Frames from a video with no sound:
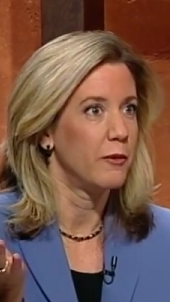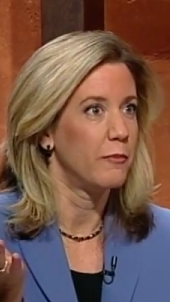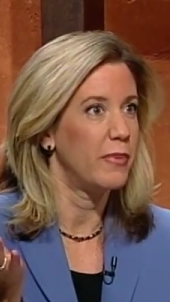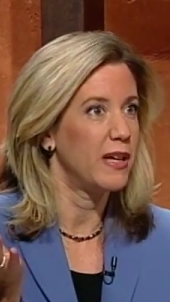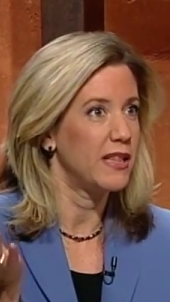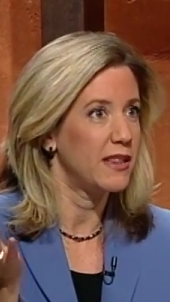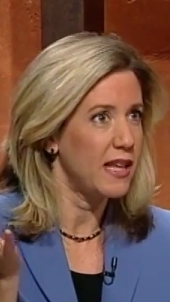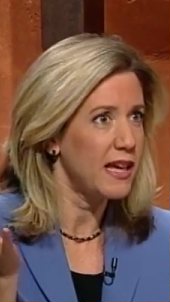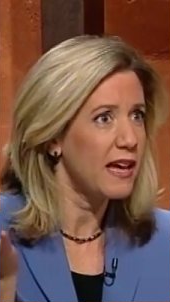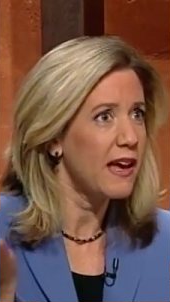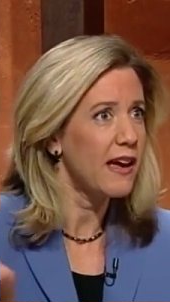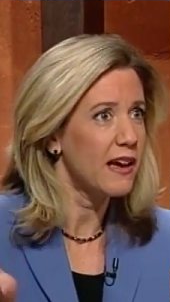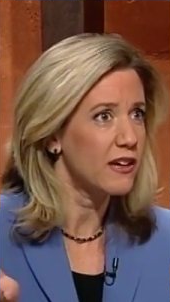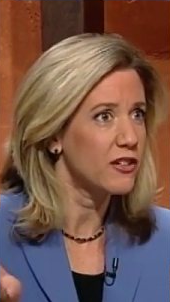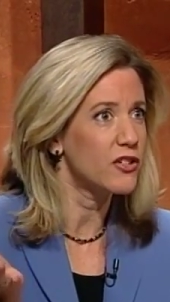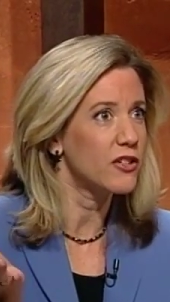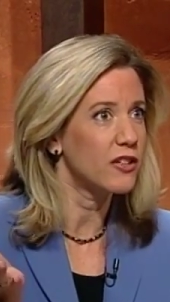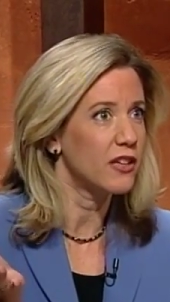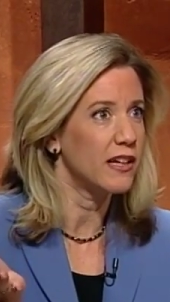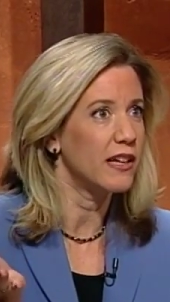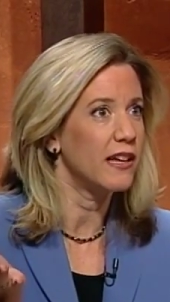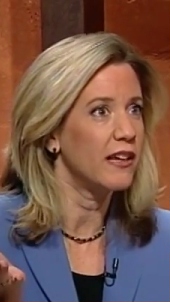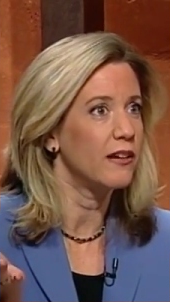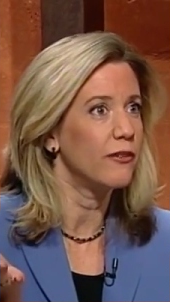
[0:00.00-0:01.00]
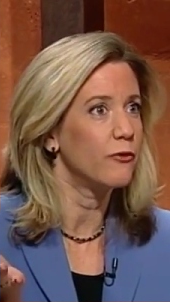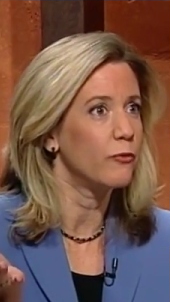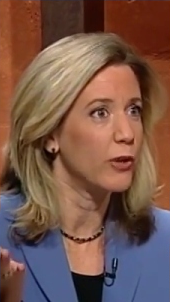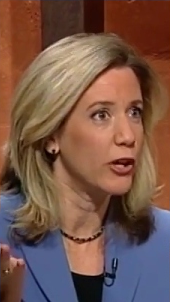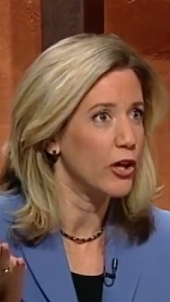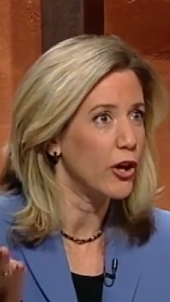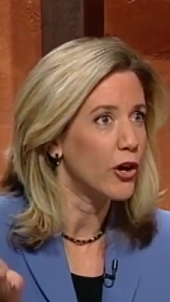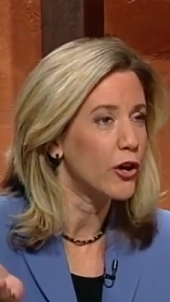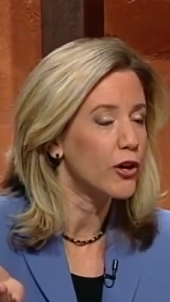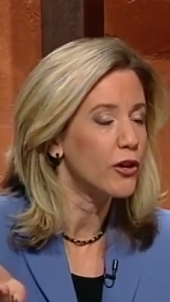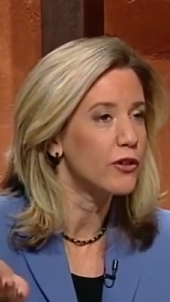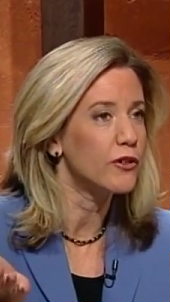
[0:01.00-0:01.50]
But they actually
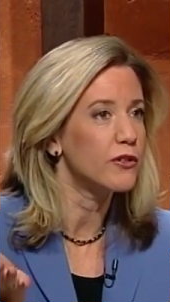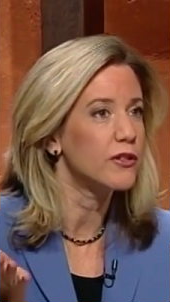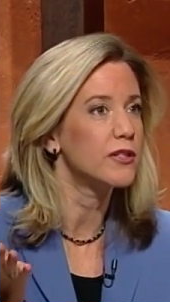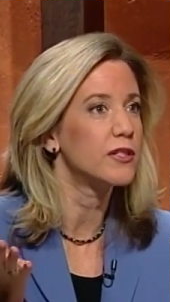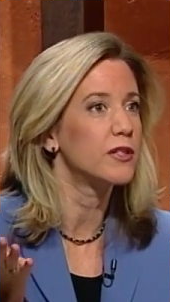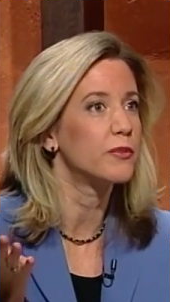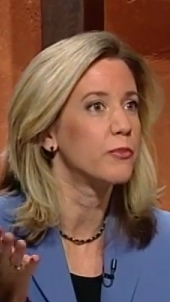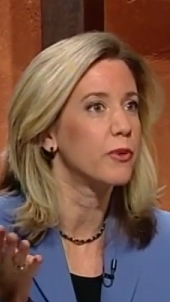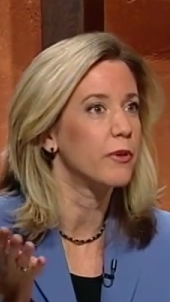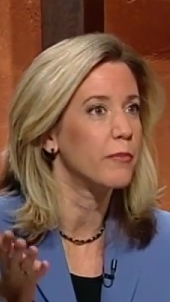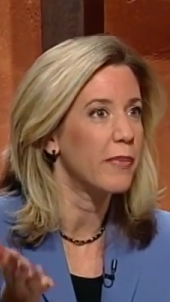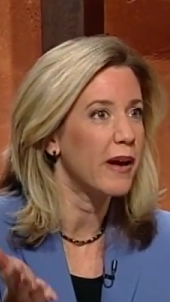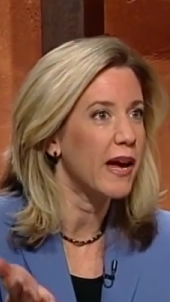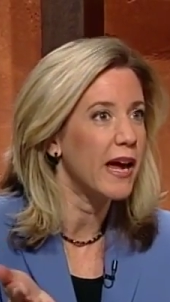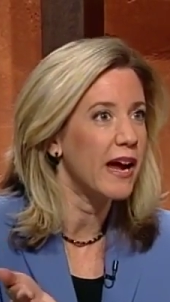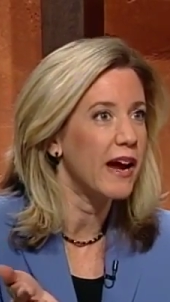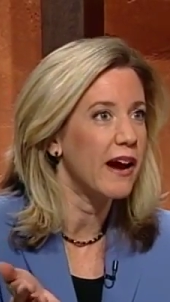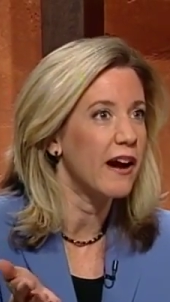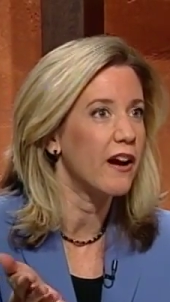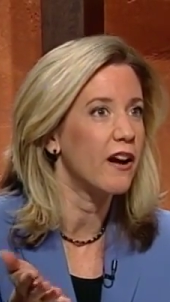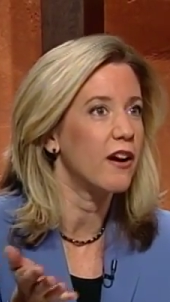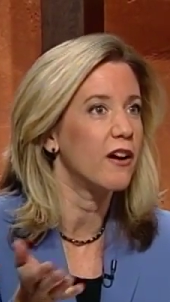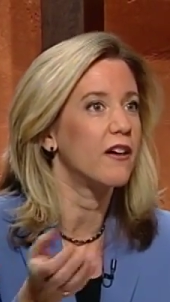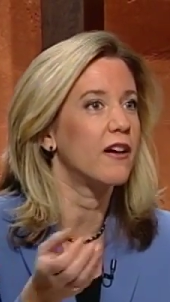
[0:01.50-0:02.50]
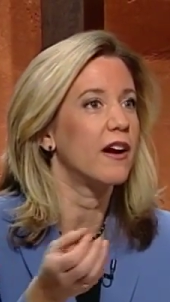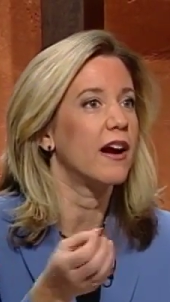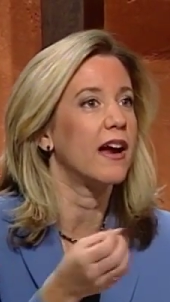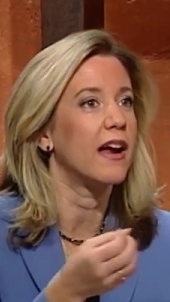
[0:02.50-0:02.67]
rehearse, prepare,